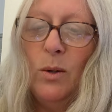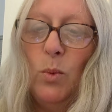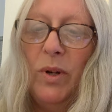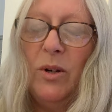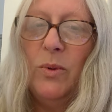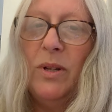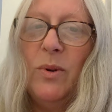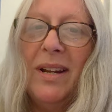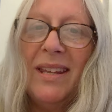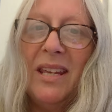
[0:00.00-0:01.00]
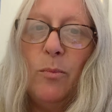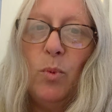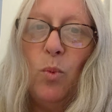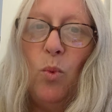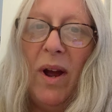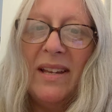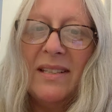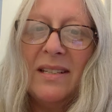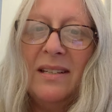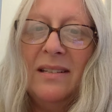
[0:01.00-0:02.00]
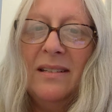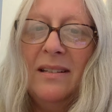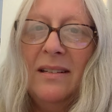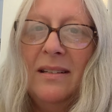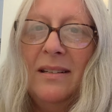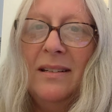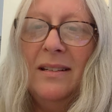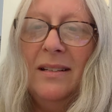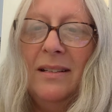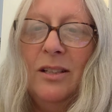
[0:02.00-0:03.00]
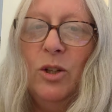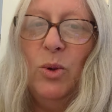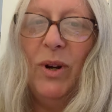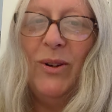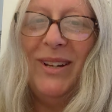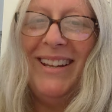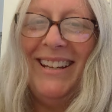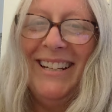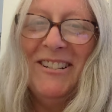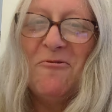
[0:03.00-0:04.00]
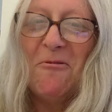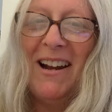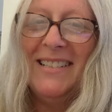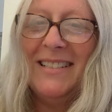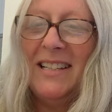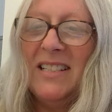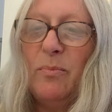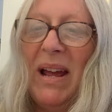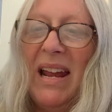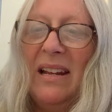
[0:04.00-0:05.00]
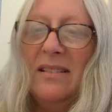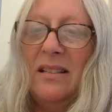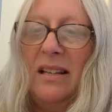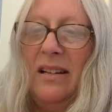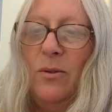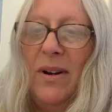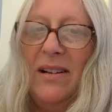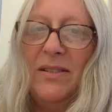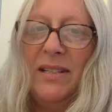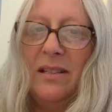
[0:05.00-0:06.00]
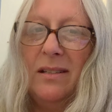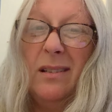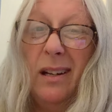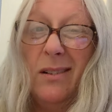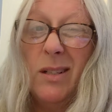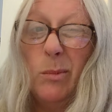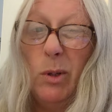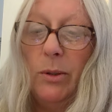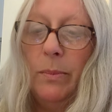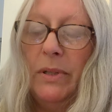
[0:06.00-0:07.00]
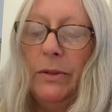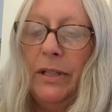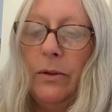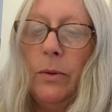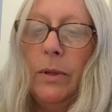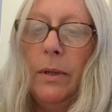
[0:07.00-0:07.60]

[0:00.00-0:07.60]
We don't really want to keep wet, grody, ricey Spangs laying around to mold and mildew.